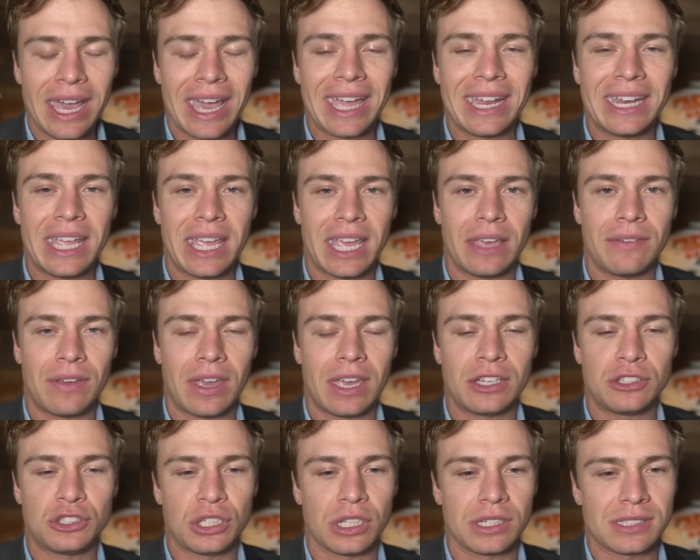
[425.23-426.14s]
And if
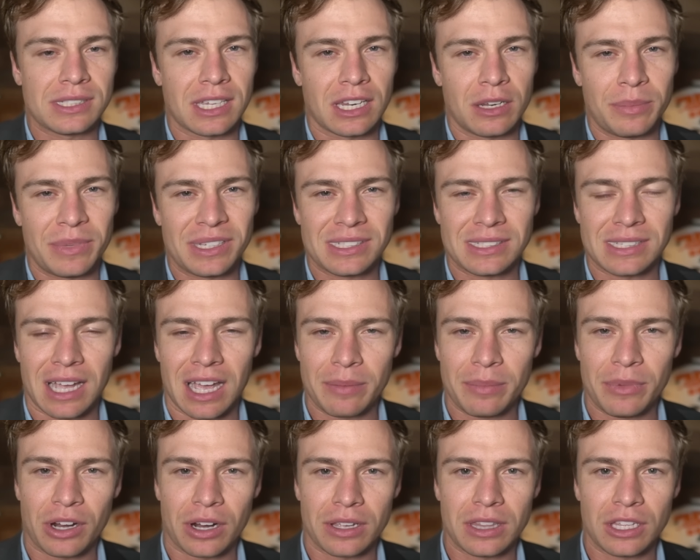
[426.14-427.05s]
Achane's going to miss
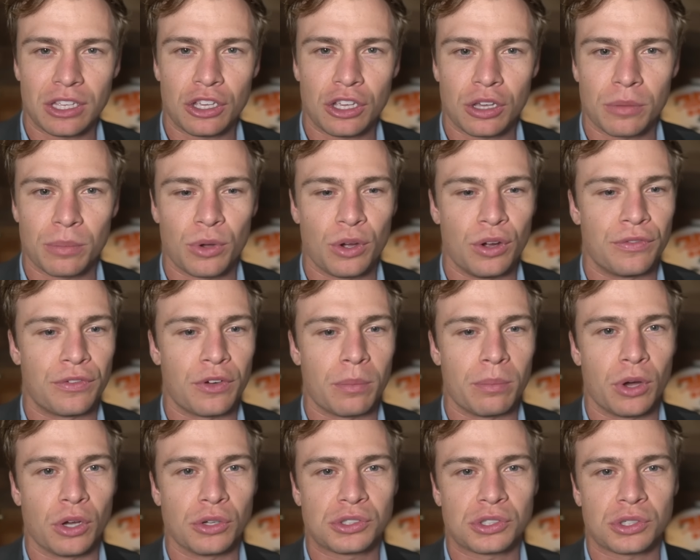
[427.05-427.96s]
time here, I think you can move
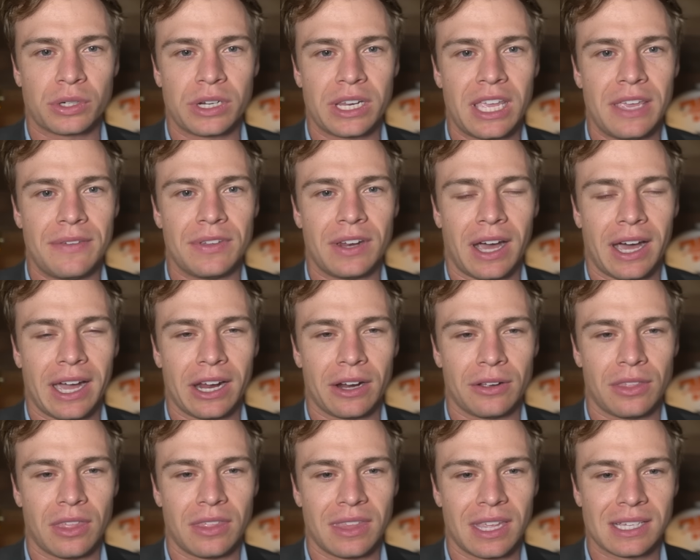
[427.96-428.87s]
Mostert even
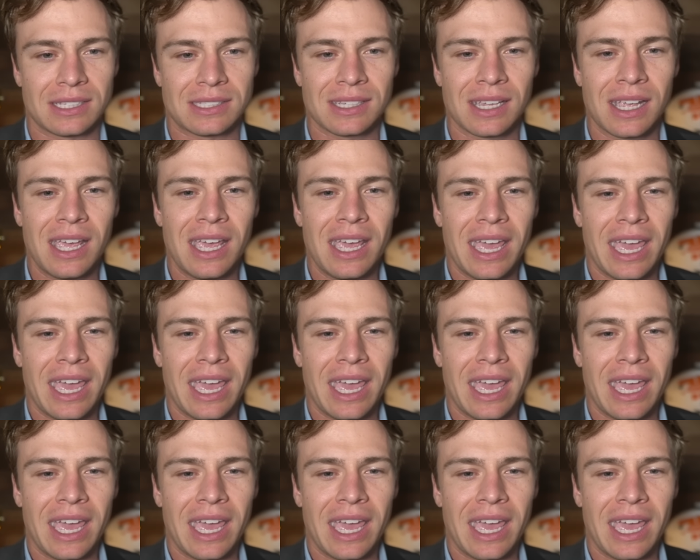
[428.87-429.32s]
higher than this.